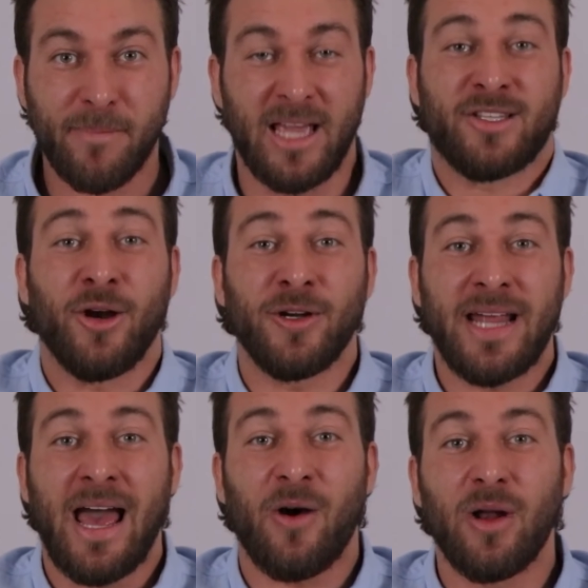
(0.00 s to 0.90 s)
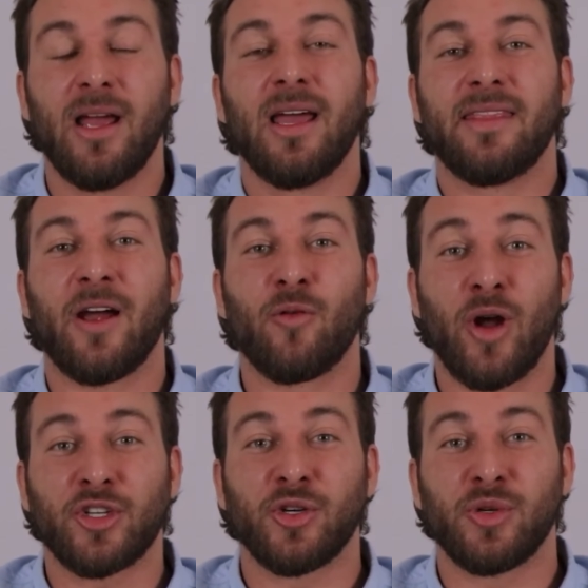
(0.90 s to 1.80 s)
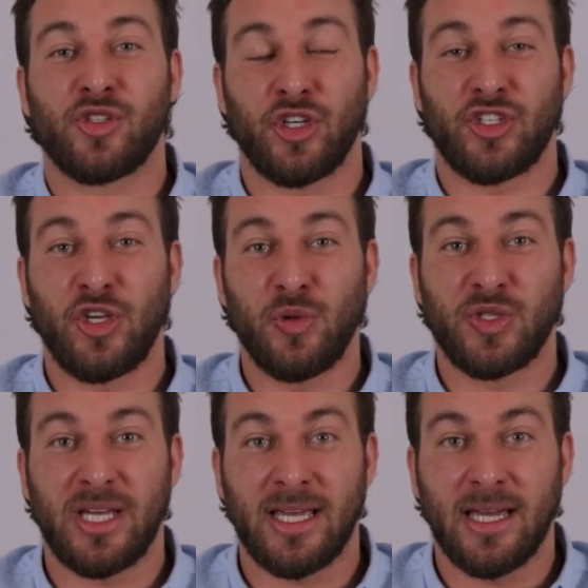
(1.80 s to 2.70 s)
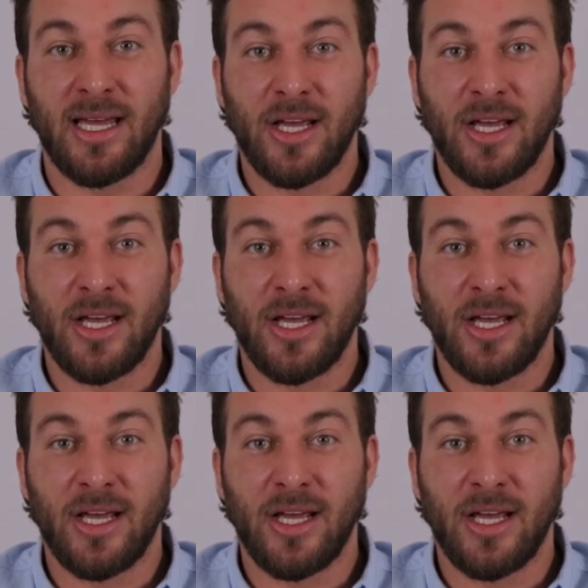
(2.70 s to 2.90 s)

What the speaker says: It turned out that Russia was just using